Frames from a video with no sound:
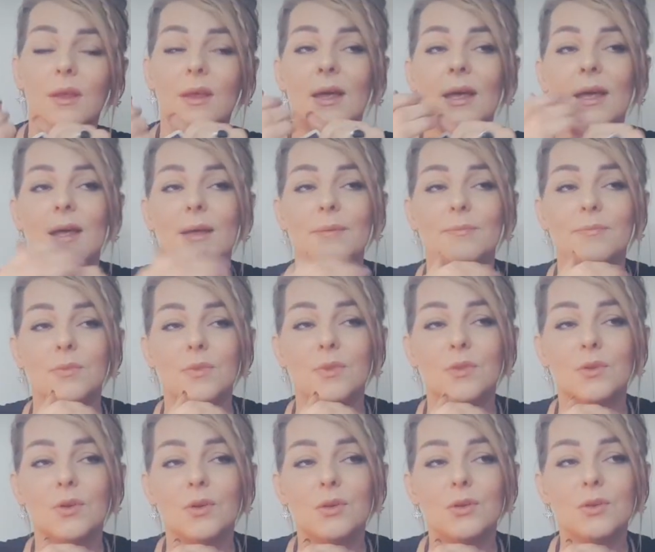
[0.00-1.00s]
Um,
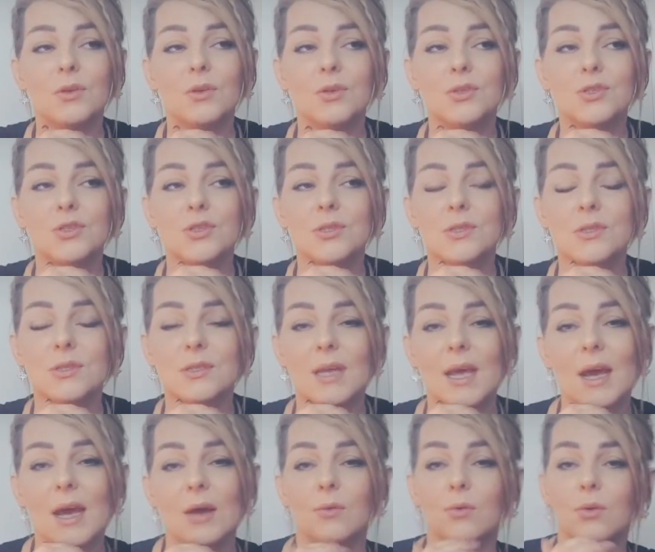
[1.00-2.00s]
not not just an
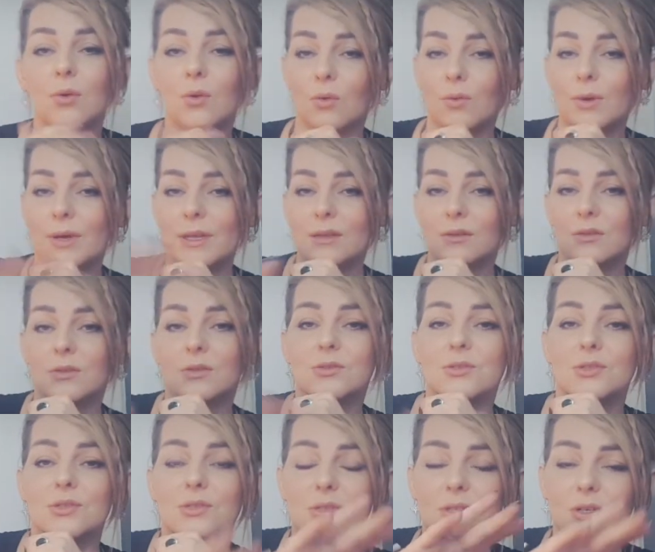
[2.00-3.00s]
outgoing, not
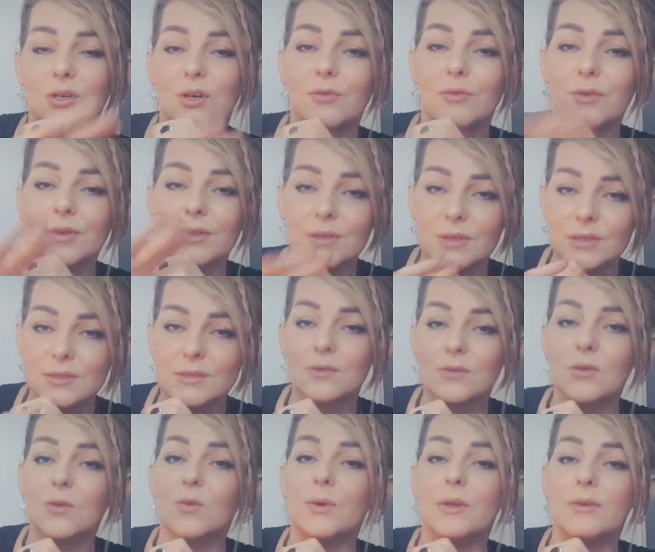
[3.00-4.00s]
just a current that's
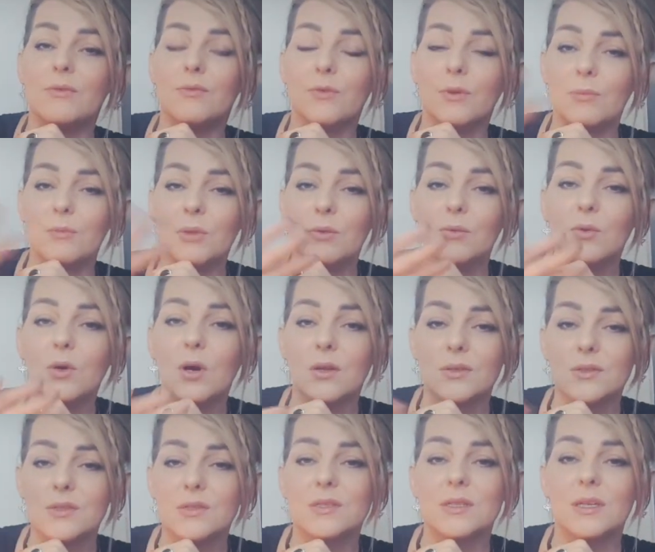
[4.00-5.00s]
going from you
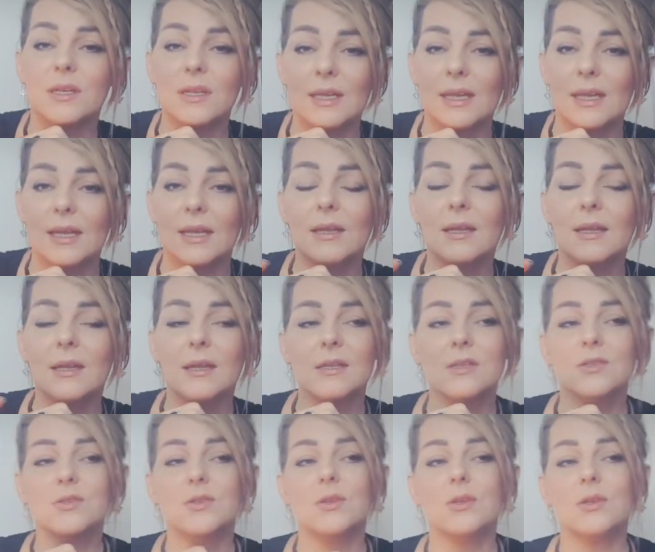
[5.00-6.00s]
constantly
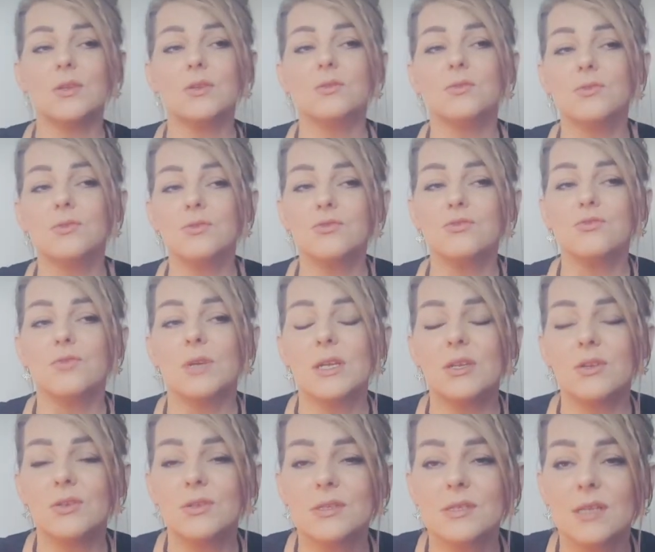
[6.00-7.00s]
so that you don't
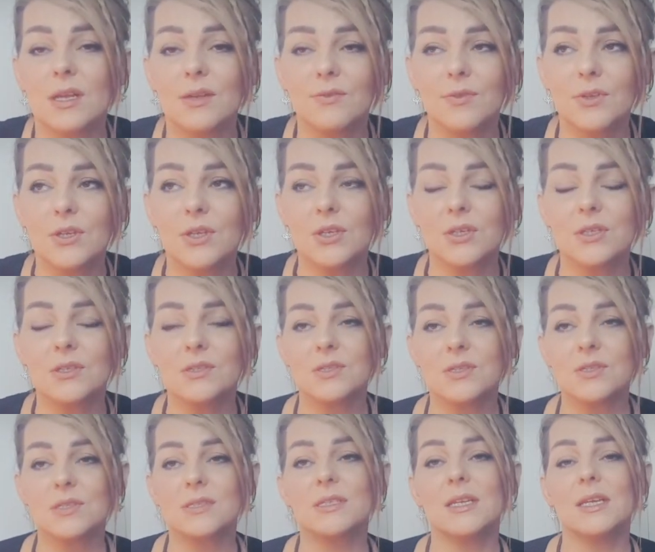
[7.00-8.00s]
drain yourself and you can
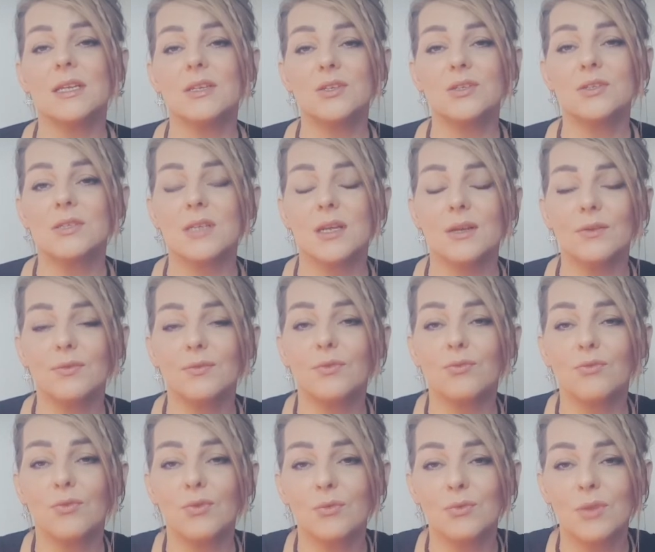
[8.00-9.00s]
sustain yourself
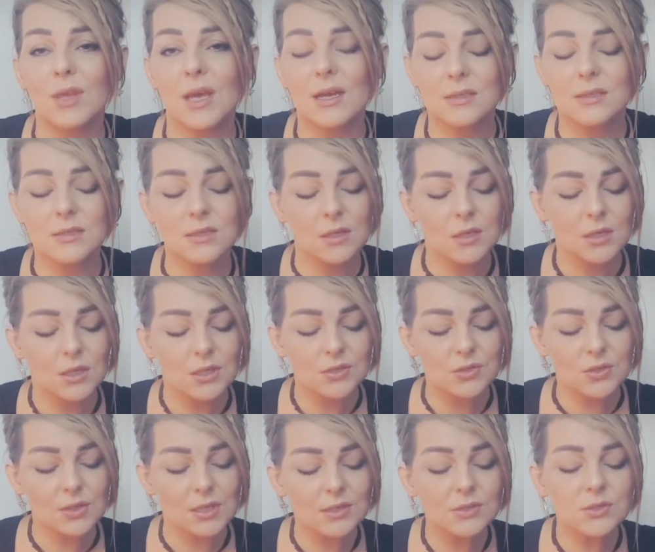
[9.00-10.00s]
through that.
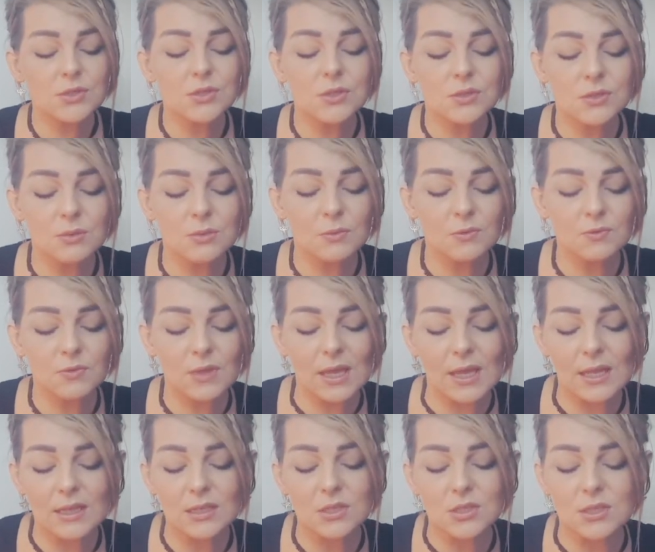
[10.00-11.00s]
So that's just some of the
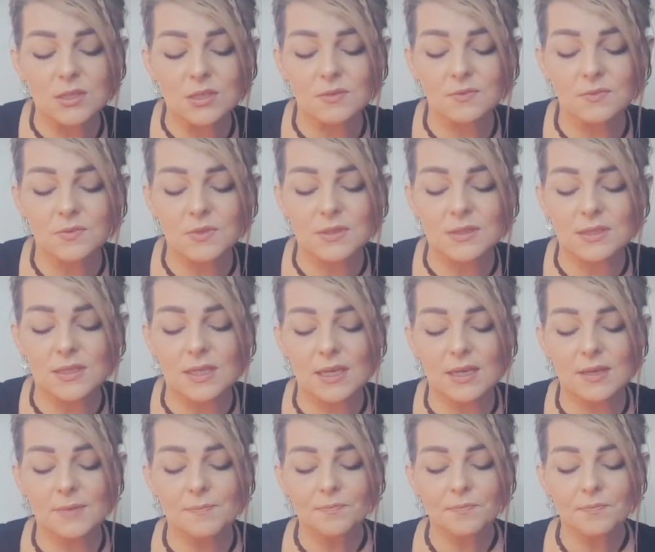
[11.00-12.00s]
energies of
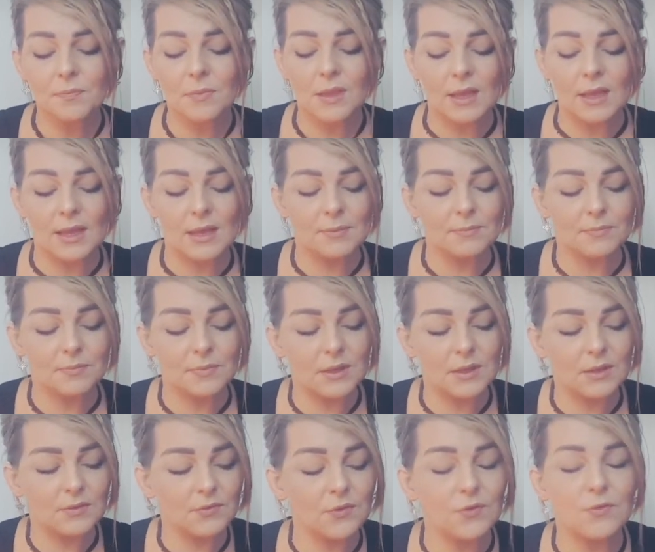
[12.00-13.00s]
today. Um,
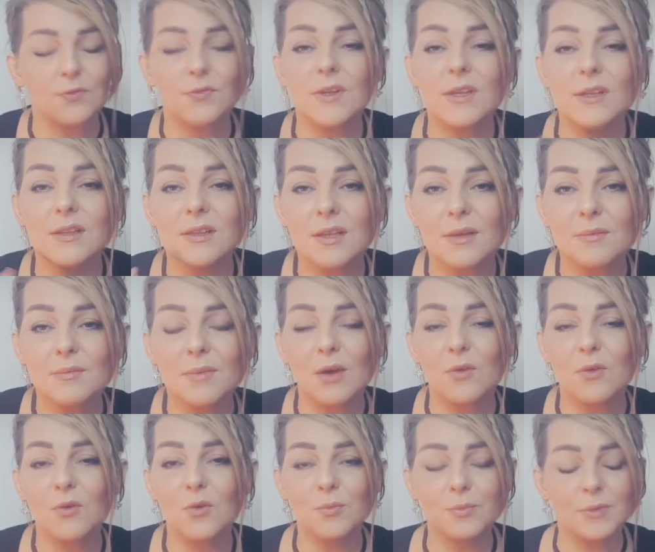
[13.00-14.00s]
if you feel them, I
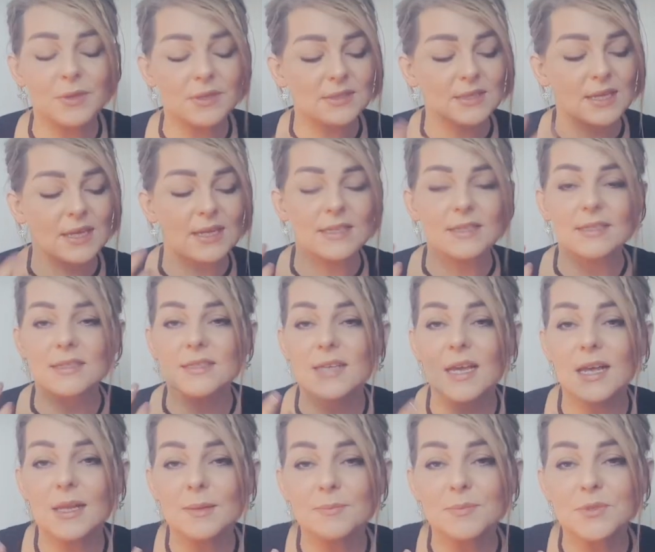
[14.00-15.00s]
hope this guidance
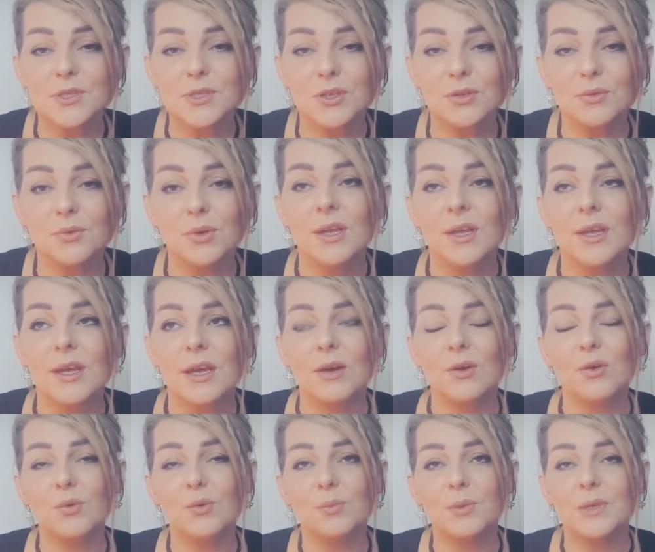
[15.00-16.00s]
helps you. I
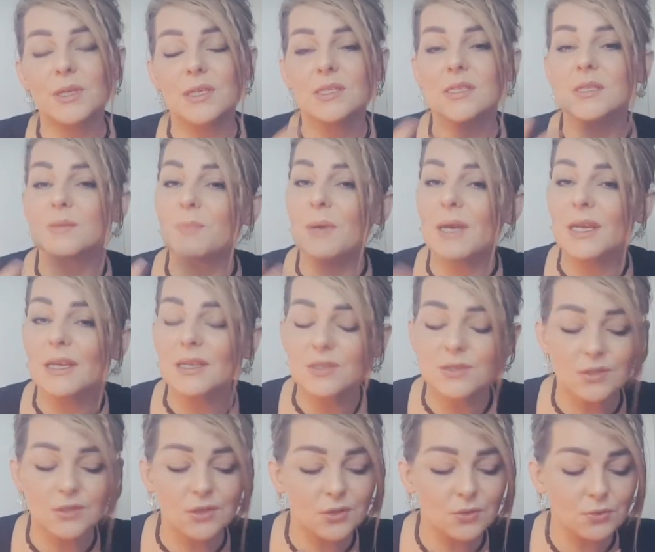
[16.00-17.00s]
hope it
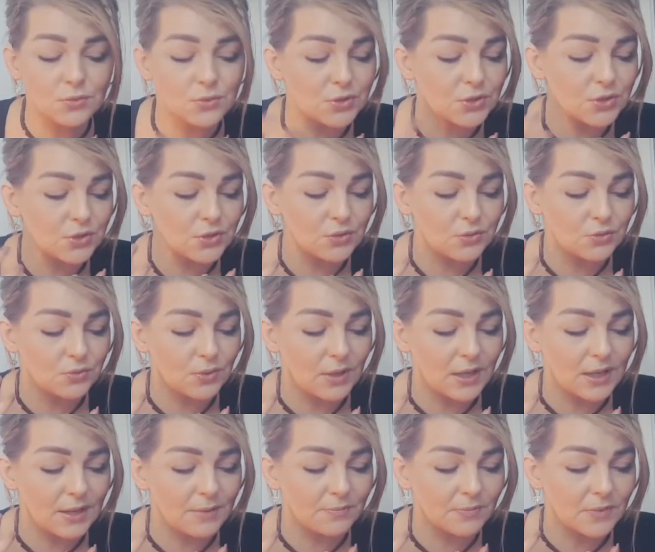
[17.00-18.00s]
inspires you to
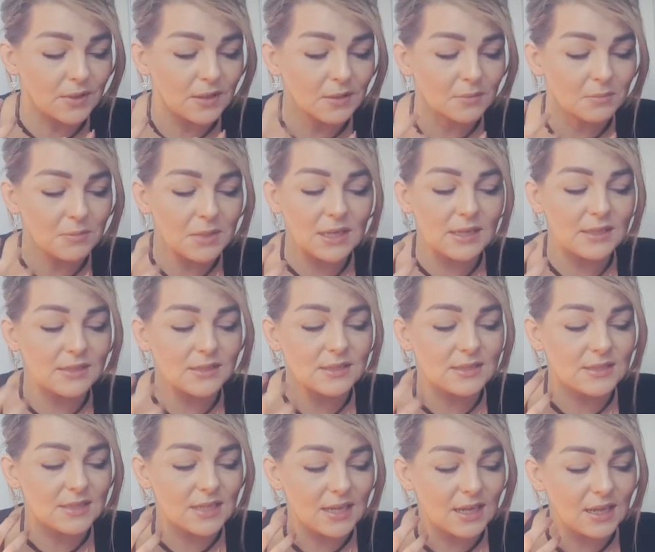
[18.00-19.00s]
um, make
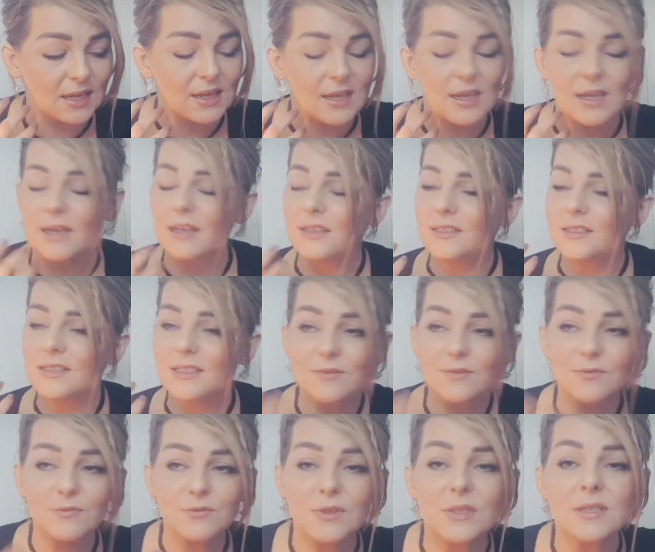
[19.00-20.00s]
today a
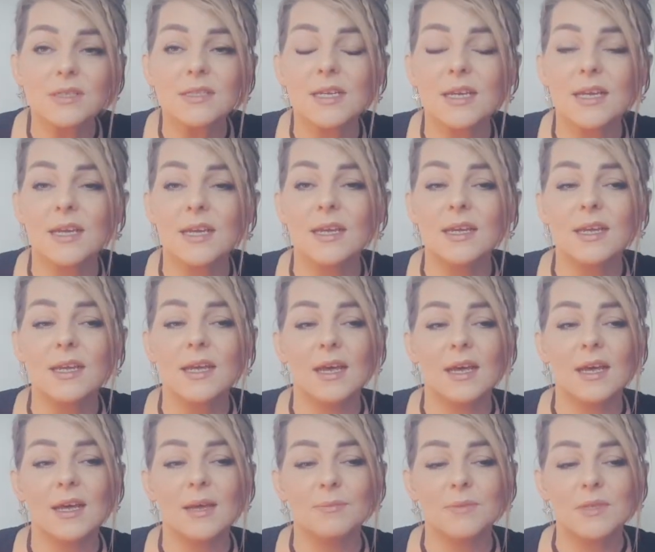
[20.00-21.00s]
different day.
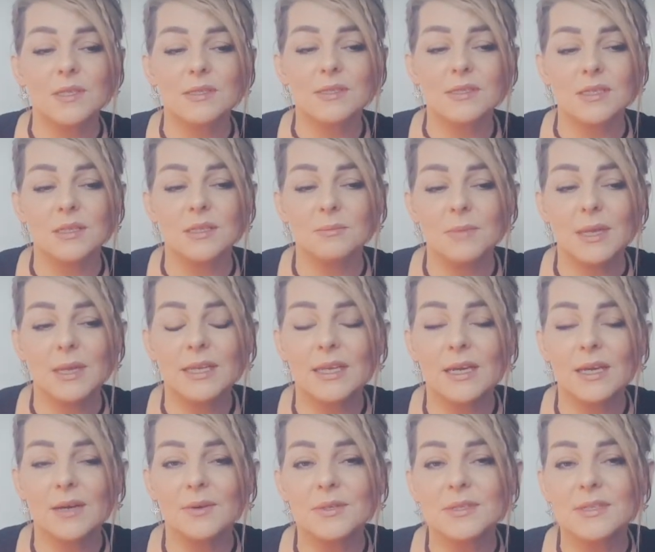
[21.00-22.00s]
Um, there's still many
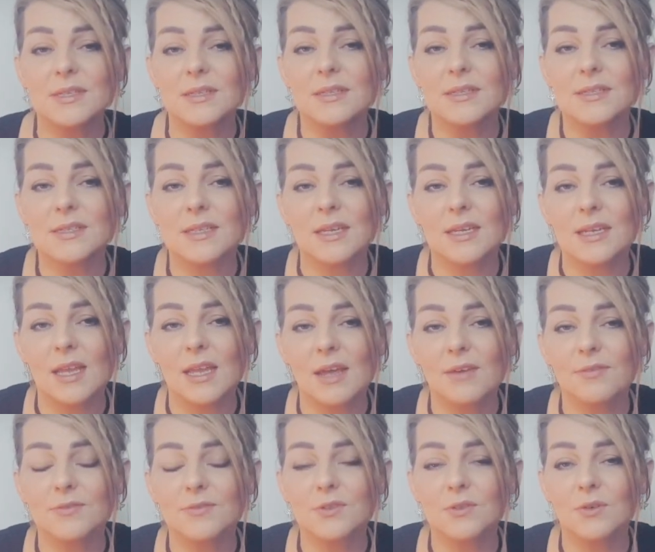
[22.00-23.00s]
hours in the day
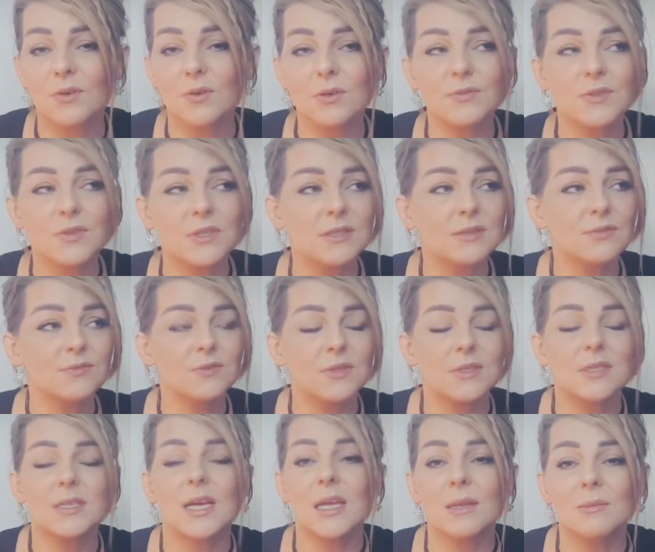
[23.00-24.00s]
left, all of the different
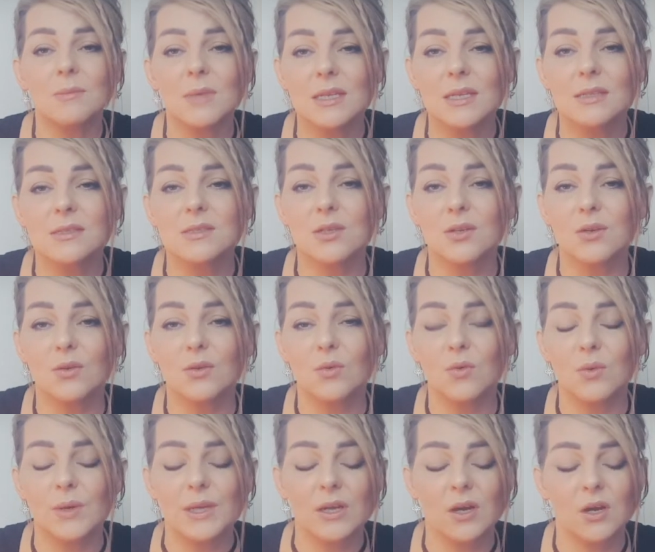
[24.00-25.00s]
timelines that are
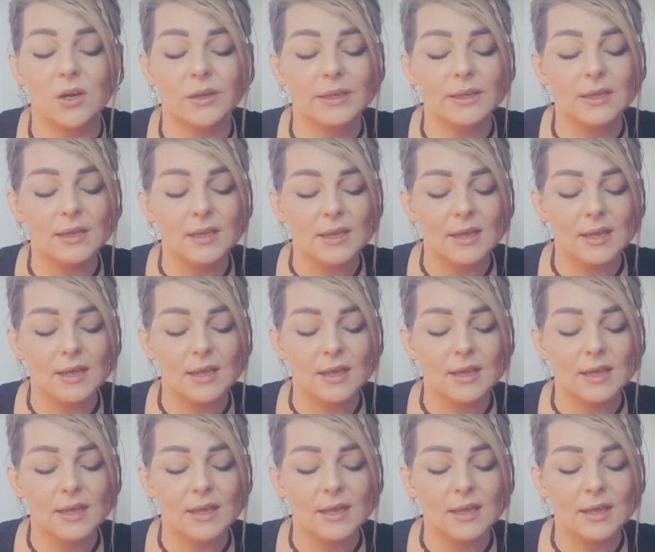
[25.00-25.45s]
going on.